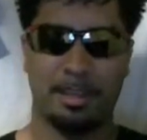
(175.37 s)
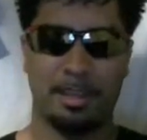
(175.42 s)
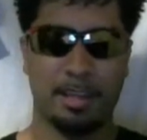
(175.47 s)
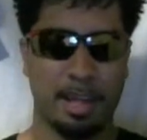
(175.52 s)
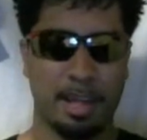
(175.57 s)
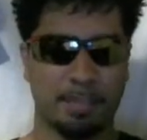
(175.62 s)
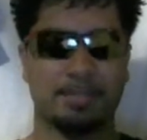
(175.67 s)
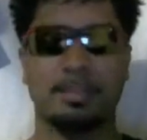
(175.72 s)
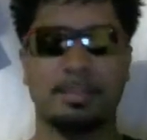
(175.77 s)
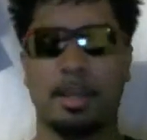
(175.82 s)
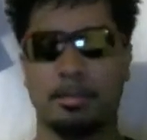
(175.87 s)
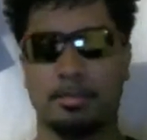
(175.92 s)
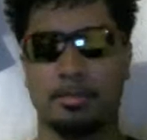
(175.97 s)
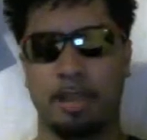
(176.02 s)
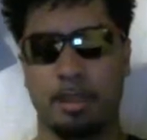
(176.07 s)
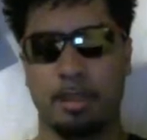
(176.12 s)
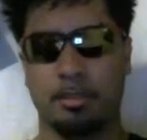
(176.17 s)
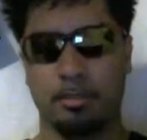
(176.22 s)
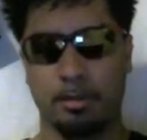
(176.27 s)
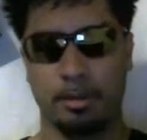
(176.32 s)
it has a
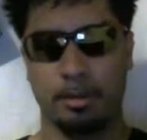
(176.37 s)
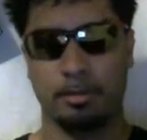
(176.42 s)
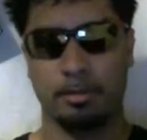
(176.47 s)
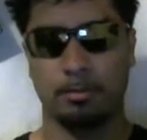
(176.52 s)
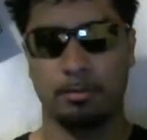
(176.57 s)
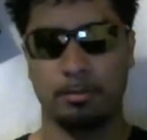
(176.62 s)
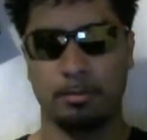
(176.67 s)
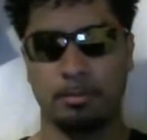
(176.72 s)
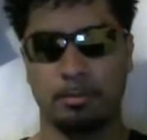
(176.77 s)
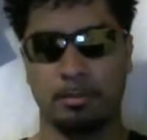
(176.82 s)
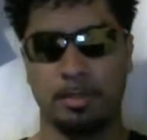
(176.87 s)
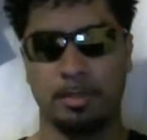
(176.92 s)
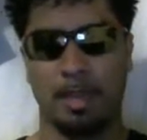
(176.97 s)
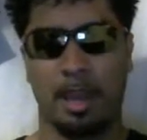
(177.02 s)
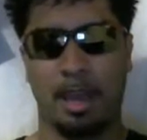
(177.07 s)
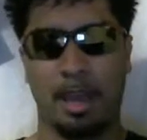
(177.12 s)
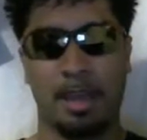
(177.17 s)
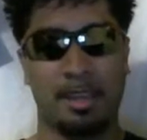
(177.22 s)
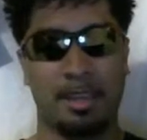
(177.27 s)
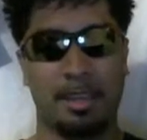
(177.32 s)
downside to it.
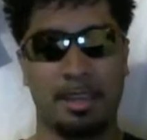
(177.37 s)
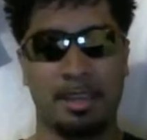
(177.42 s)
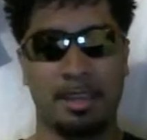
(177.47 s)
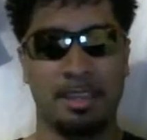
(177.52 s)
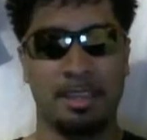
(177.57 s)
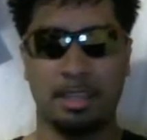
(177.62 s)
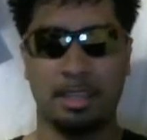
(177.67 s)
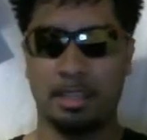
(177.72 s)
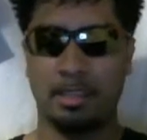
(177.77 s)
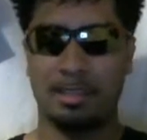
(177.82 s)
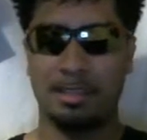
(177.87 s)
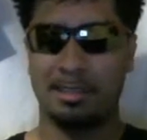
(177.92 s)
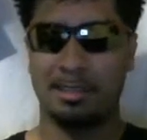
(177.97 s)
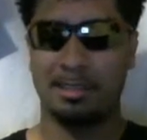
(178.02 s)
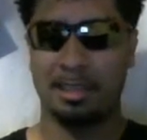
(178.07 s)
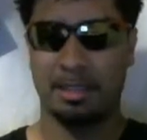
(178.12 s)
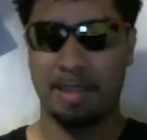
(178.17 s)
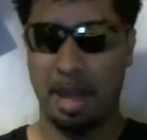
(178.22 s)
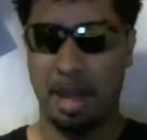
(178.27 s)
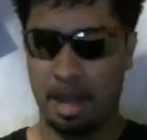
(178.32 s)
Yeah, he can
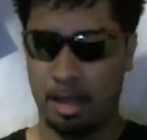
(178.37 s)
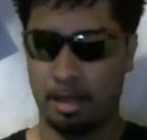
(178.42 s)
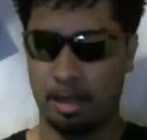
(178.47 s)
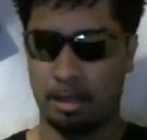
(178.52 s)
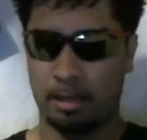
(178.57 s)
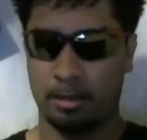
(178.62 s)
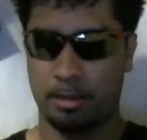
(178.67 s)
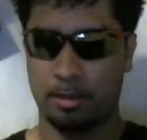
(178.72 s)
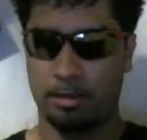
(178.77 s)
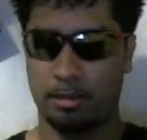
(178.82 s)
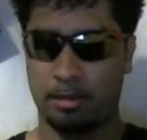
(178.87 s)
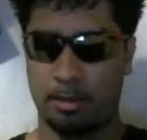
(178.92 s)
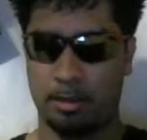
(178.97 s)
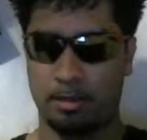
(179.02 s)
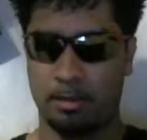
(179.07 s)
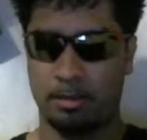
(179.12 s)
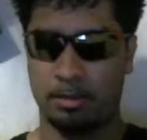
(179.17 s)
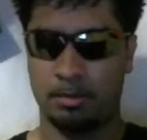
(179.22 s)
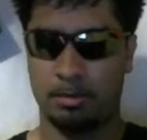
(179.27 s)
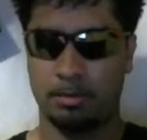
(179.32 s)
easily die,
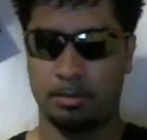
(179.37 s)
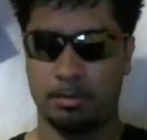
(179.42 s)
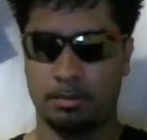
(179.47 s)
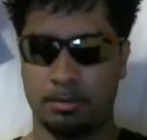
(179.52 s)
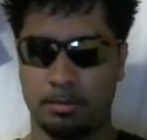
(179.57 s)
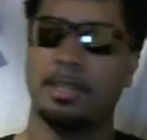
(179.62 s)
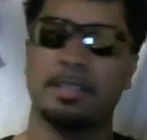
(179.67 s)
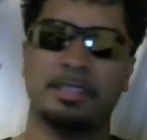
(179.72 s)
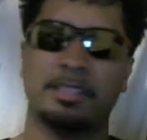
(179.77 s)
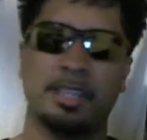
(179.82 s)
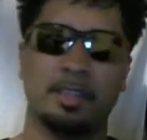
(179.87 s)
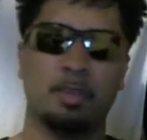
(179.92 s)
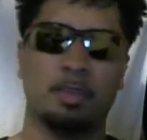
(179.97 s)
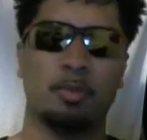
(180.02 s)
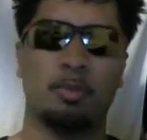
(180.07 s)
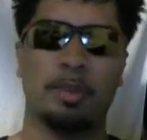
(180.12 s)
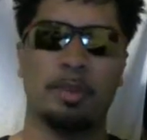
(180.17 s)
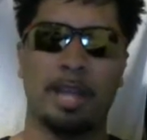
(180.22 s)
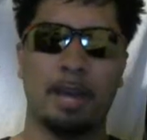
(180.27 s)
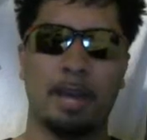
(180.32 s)
Let's say
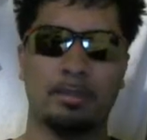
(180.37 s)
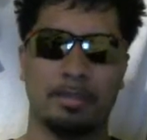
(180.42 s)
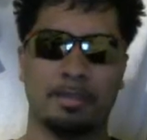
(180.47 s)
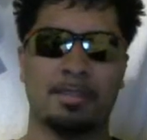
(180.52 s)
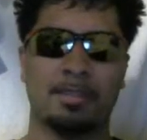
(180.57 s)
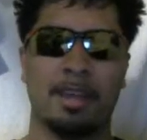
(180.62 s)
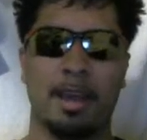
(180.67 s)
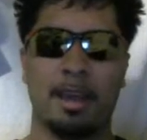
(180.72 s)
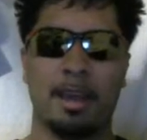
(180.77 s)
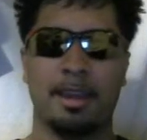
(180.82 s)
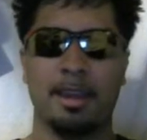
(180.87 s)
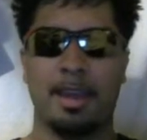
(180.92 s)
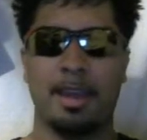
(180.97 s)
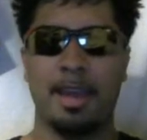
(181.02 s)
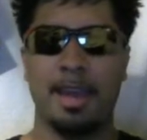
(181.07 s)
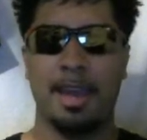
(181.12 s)
you bring out this guy,